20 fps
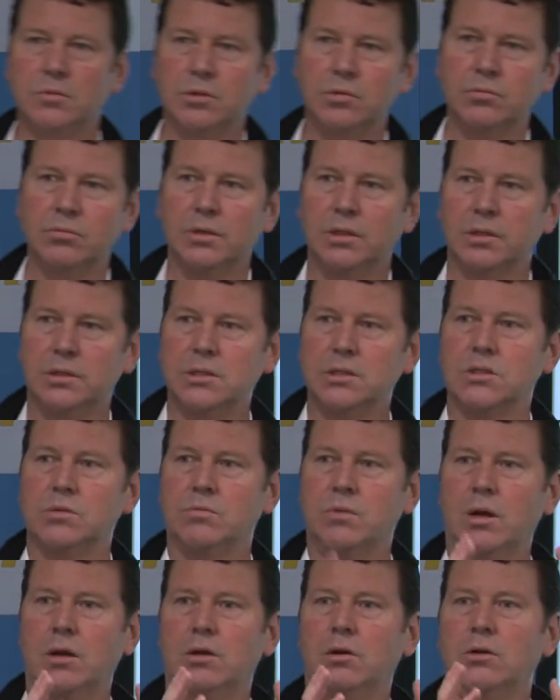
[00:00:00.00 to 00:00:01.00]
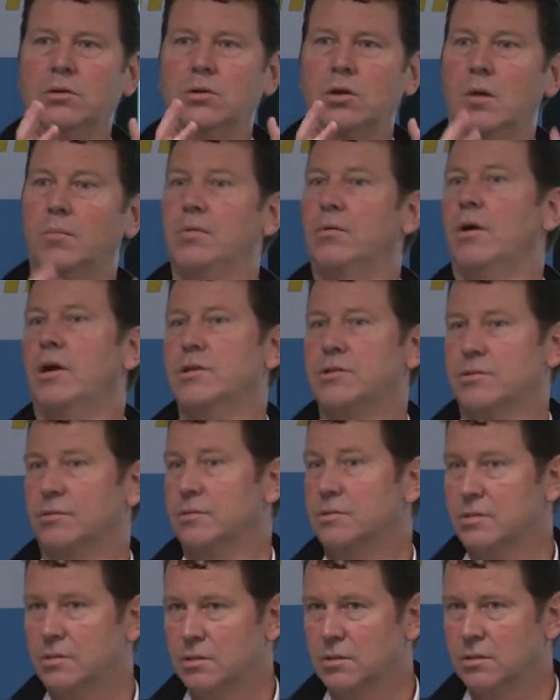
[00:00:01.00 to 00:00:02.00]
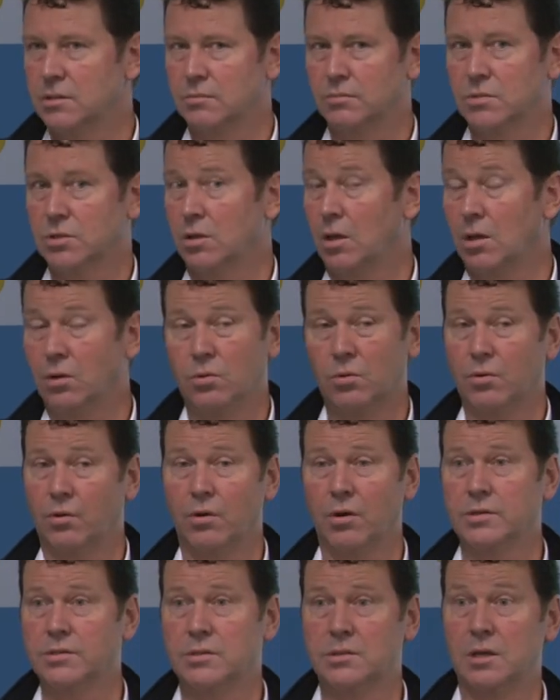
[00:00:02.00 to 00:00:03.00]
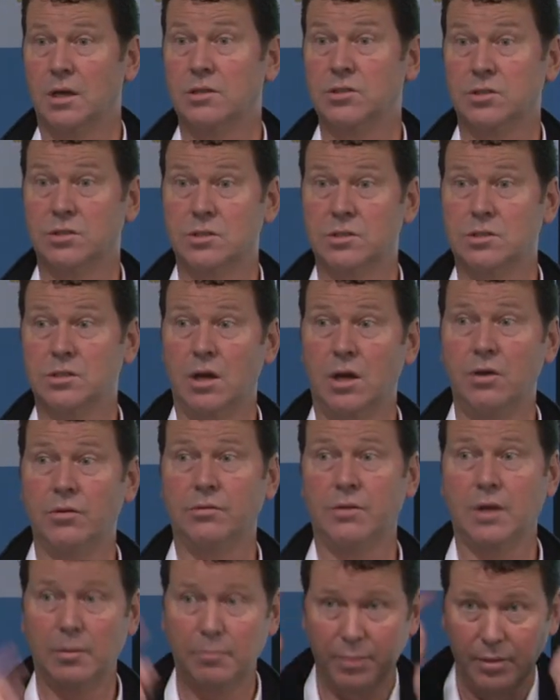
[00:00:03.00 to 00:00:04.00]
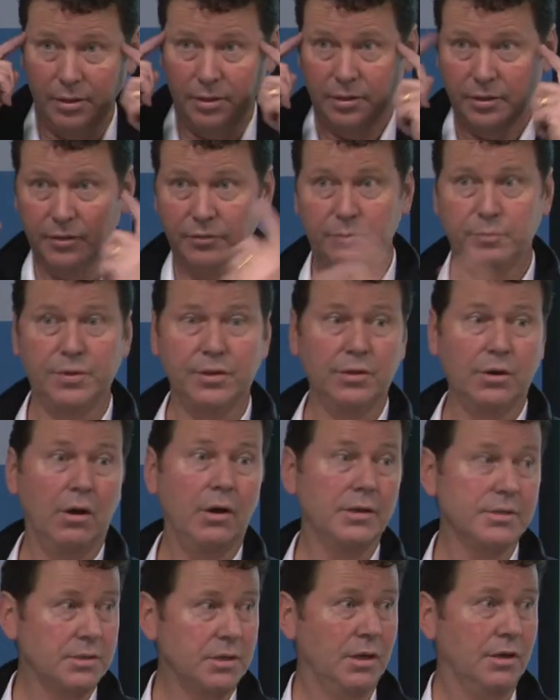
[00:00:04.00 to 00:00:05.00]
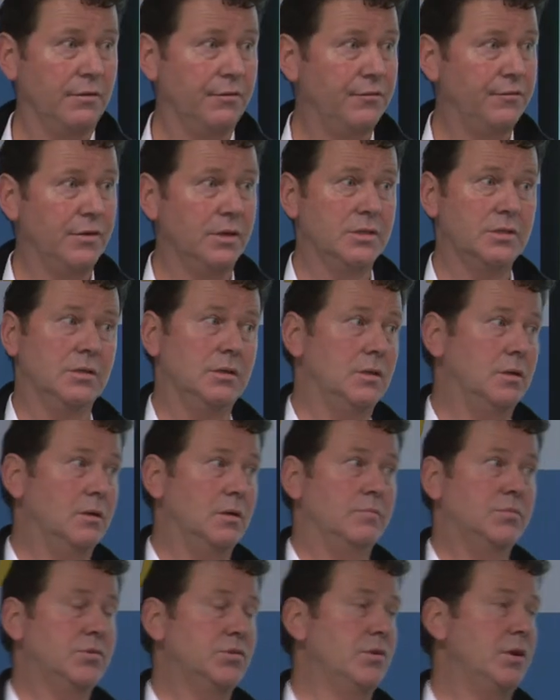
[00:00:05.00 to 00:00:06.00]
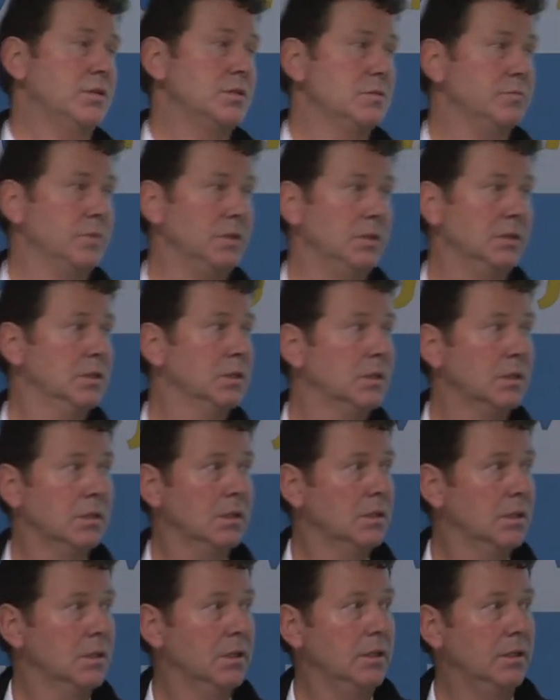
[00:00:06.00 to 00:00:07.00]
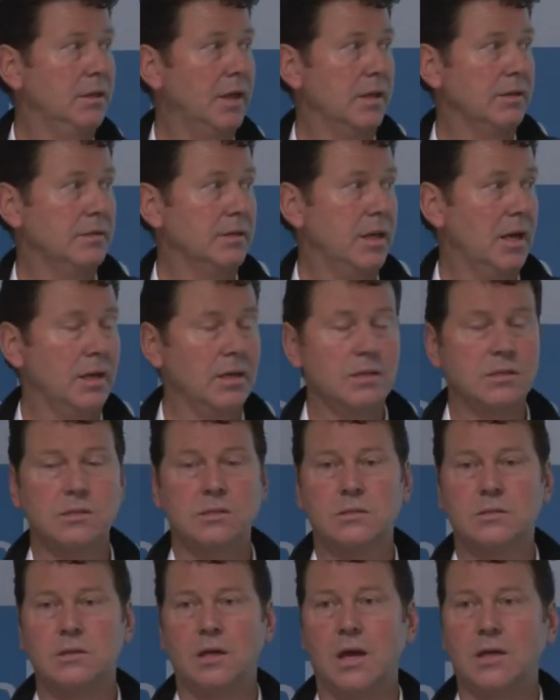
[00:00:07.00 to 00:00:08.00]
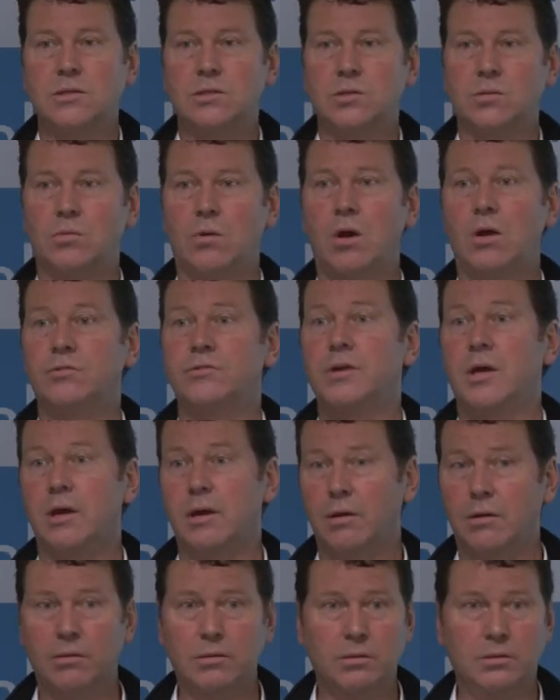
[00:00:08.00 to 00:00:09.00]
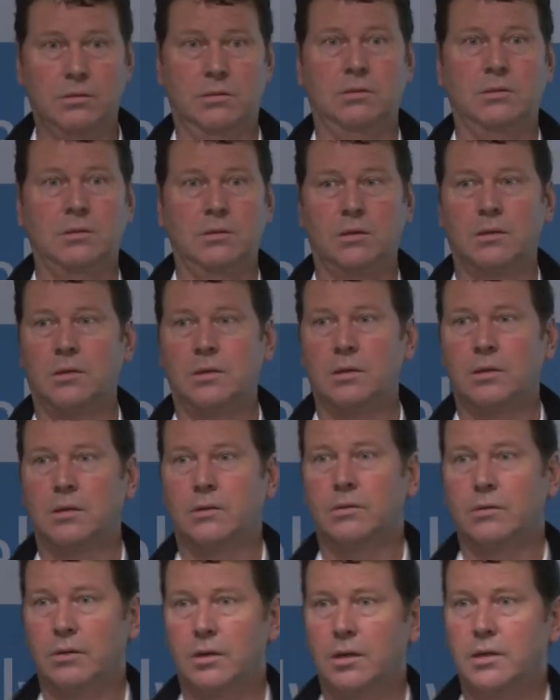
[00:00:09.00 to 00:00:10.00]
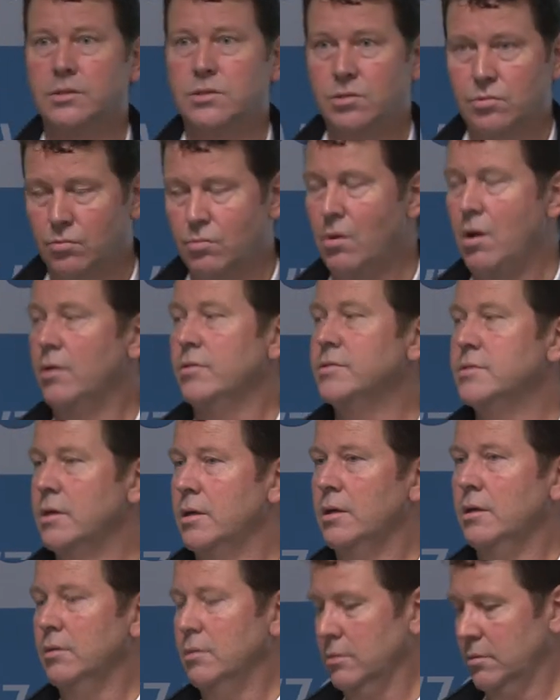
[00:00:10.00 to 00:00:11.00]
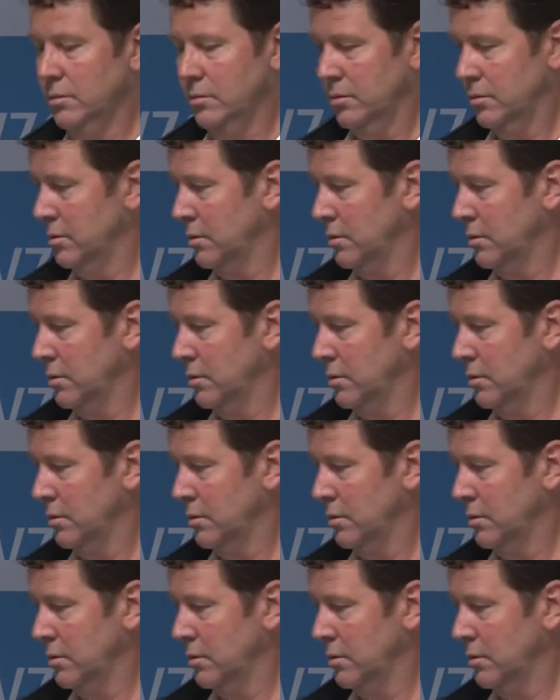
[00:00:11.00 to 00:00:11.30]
but you really need to run it on your operational systems. A lot of organisations don't. They believe B I is going to fix it, and um, trust me, that, that is, that's the road to hell. Right, it's the road to hell.